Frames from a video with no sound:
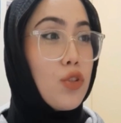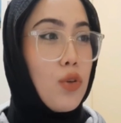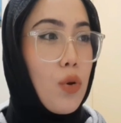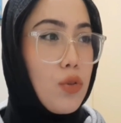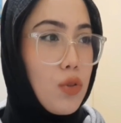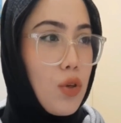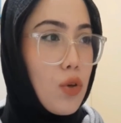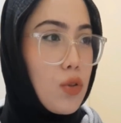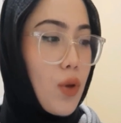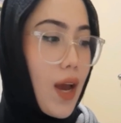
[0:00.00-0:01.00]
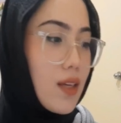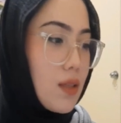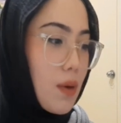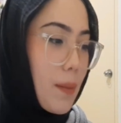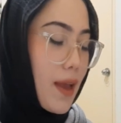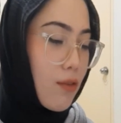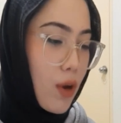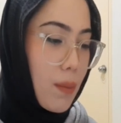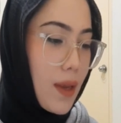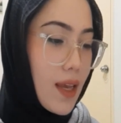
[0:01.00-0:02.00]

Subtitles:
to go to, you know, to ask about my FYP.